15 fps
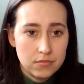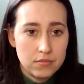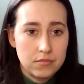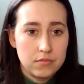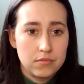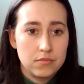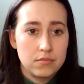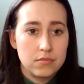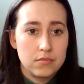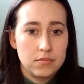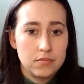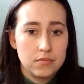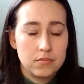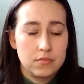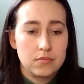
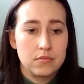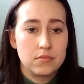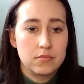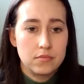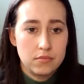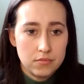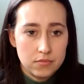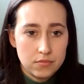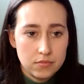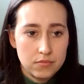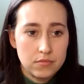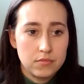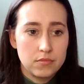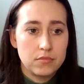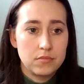
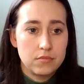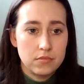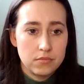(not speaking)